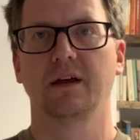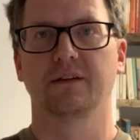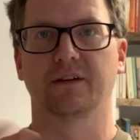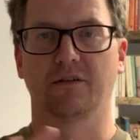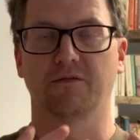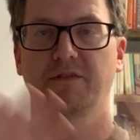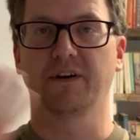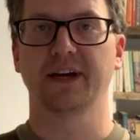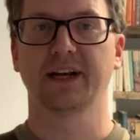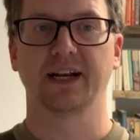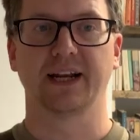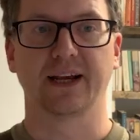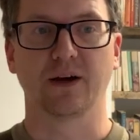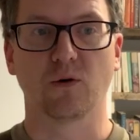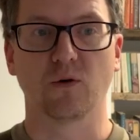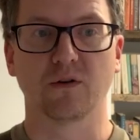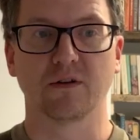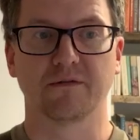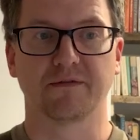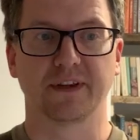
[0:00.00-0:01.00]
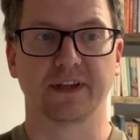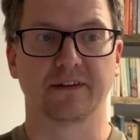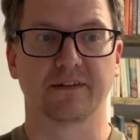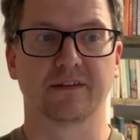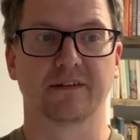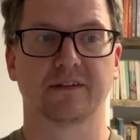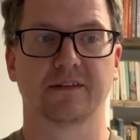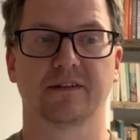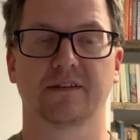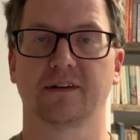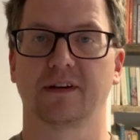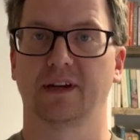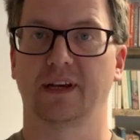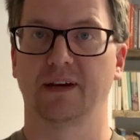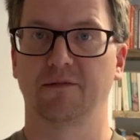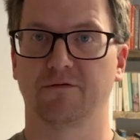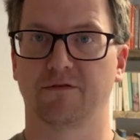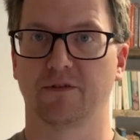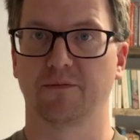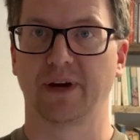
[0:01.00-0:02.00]
So finally, all of this
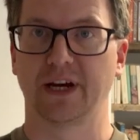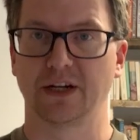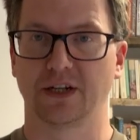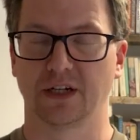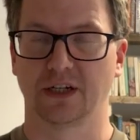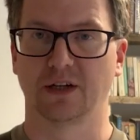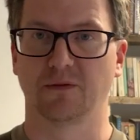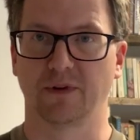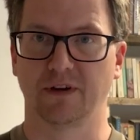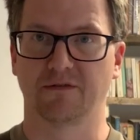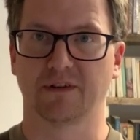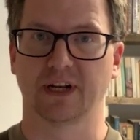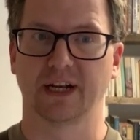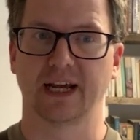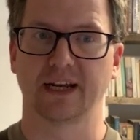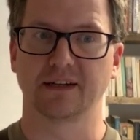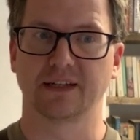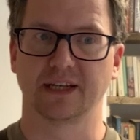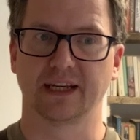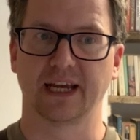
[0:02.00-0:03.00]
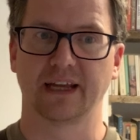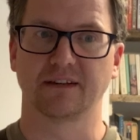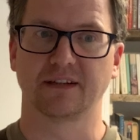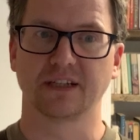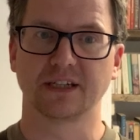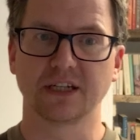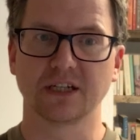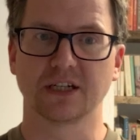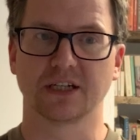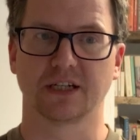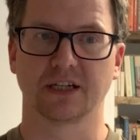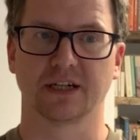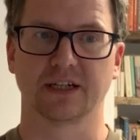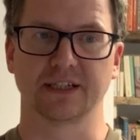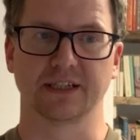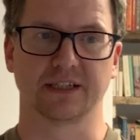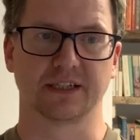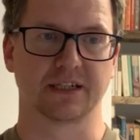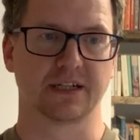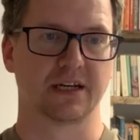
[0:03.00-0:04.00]
information that we've collected gets
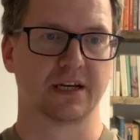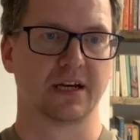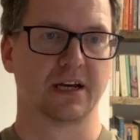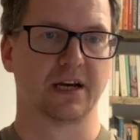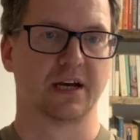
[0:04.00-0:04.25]
digitized.